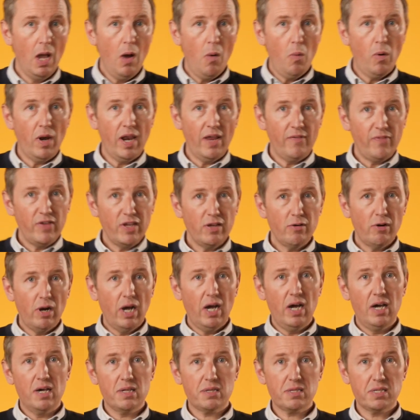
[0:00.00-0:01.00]
Whatever you are
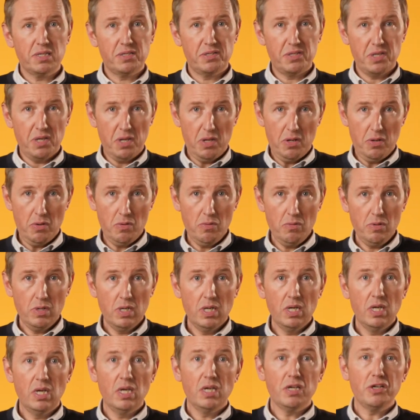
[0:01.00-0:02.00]
asked to do,
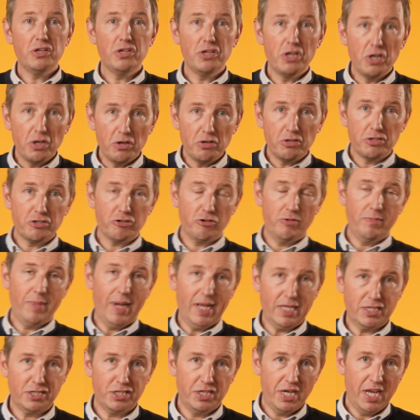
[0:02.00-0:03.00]
use your
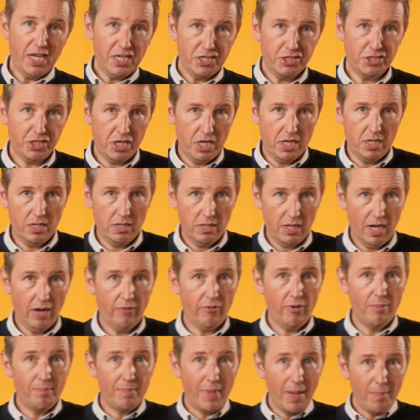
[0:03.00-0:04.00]
imagination. And
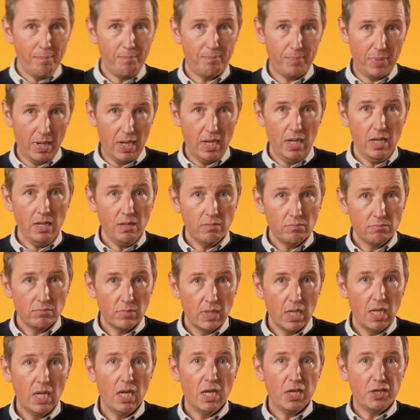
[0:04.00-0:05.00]
remember,
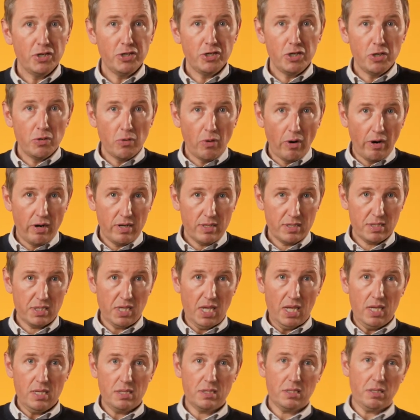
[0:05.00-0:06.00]
you are
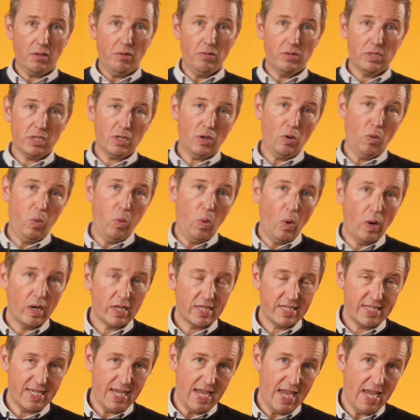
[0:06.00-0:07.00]
assessed on the
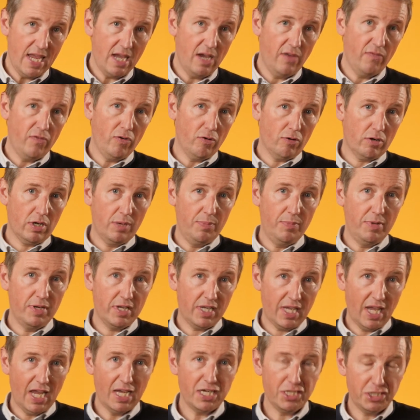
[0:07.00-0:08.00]
quality of your
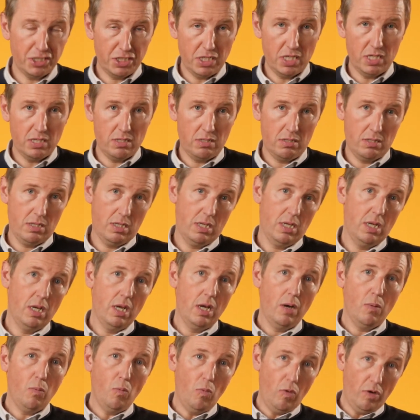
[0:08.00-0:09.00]
communication.
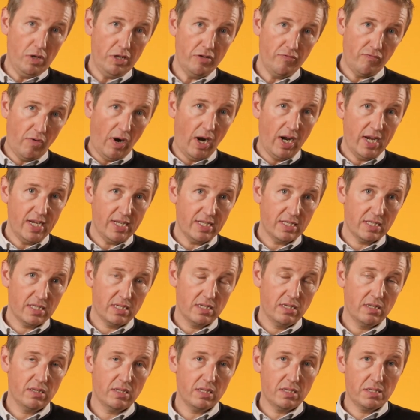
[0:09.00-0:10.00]
What you write,
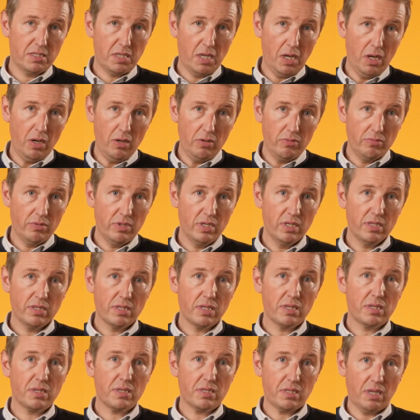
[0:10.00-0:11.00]
the tone,
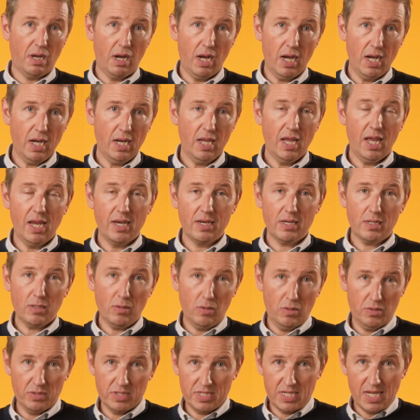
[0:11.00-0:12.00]
the style, and the
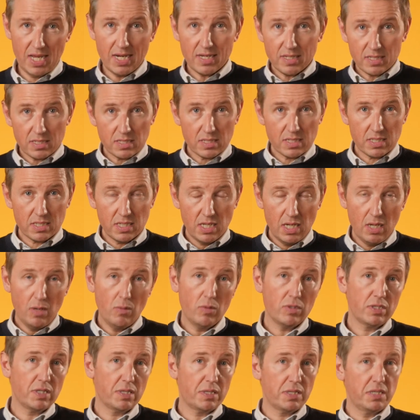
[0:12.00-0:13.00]
content,
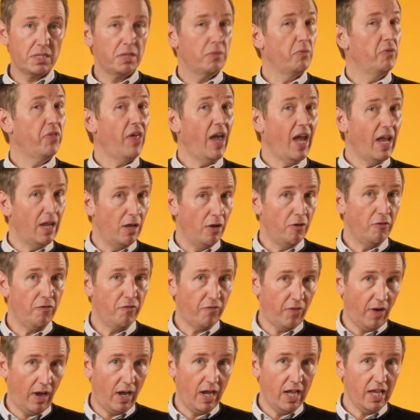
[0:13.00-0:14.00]
which is to do with
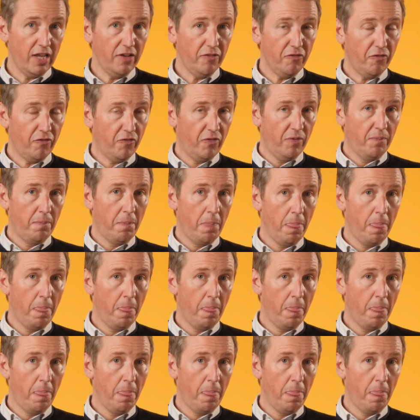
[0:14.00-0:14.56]
AO5,